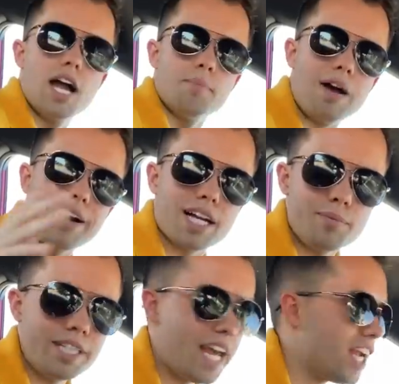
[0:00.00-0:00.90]
My
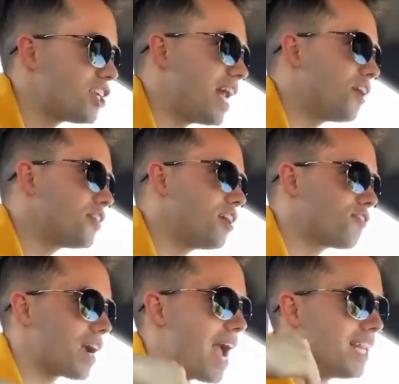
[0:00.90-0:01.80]
recommendation out there
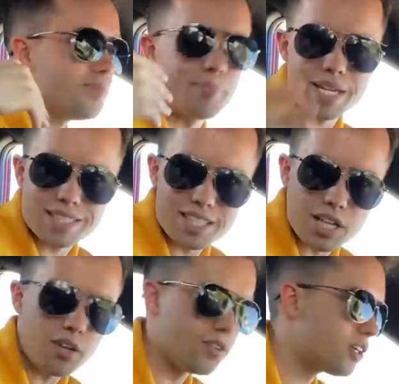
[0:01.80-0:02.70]
for any business
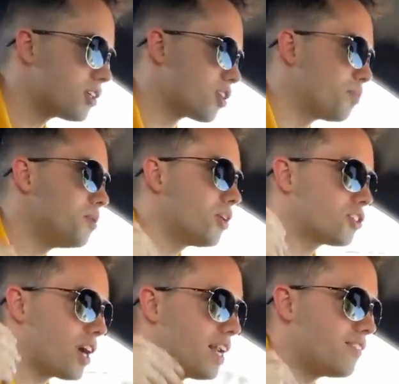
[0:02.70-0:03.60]
owners or people that are
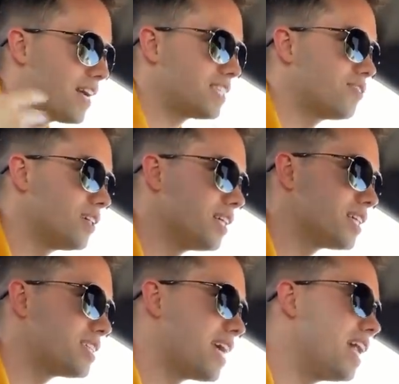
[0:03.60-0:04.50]
trying to invest in real
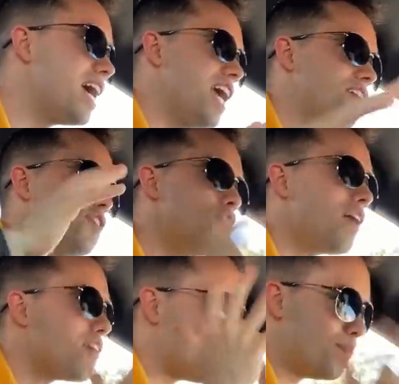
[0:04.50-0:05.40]
estate, if you
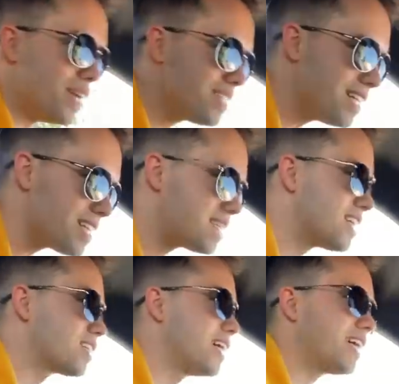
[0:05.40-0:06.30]
have a business
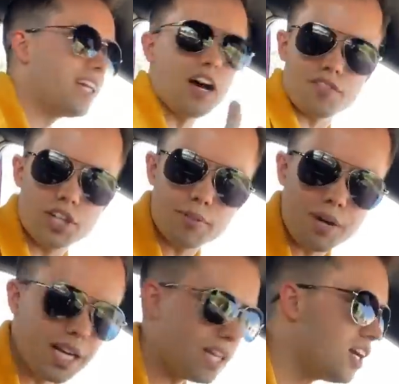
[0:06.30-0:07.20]
that's kicking off good
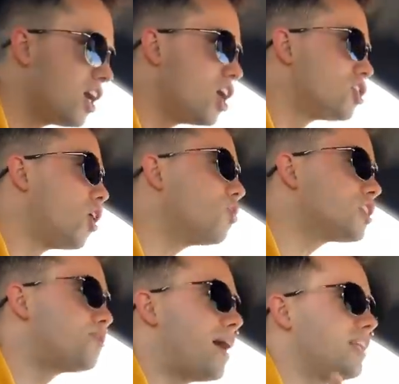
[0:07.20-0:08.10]
money, don't
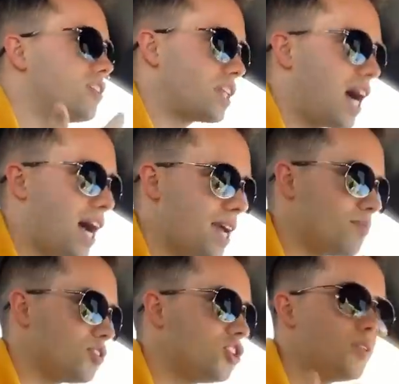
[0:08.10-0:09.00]
spend your
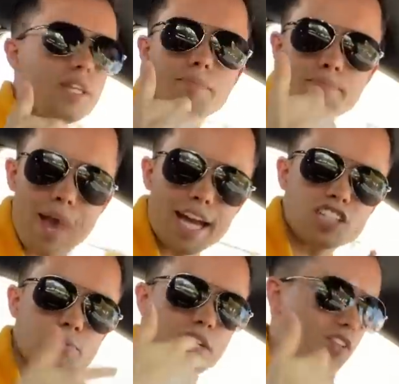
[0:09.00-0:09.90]
time doing the
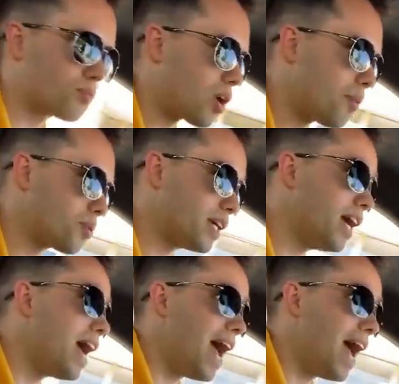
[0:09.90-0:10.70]
management of the property.